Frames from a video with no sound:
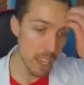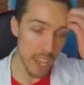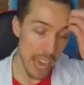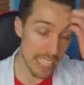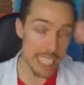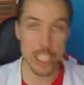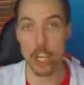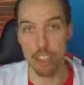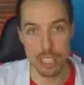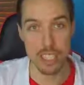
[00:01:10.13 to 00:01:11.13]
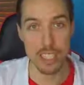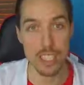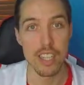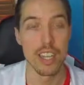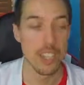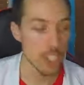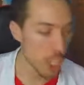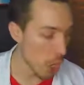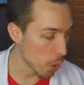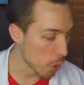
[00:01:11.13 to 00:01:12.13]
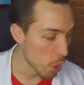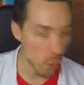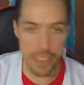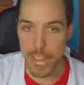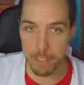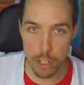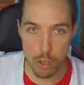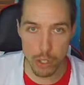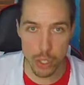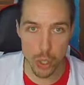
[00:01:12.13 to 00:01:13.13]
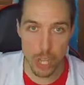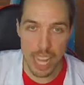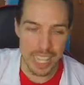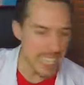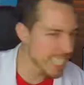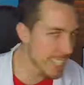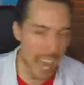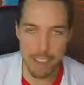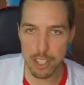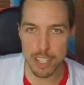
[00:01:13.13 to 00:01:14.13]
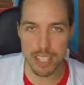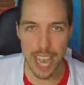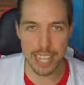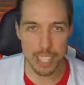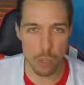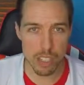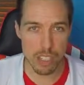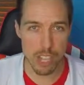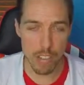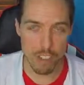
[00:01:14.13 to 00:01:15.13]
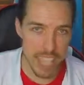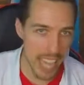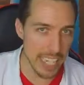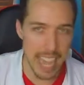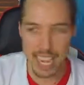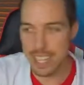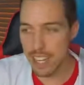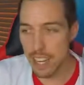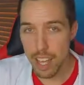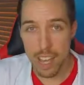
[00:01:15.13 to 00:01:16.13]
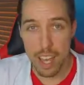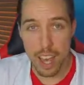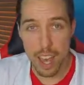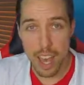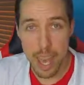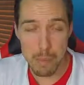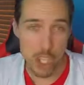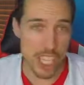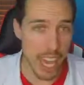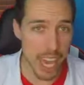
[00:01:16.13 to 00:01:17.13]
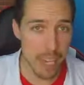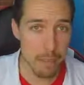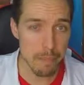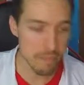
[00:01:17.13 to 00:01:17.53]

at least currently. So, without further ado, let's dive into the diagnosis of Tech Nine and uh, MGK,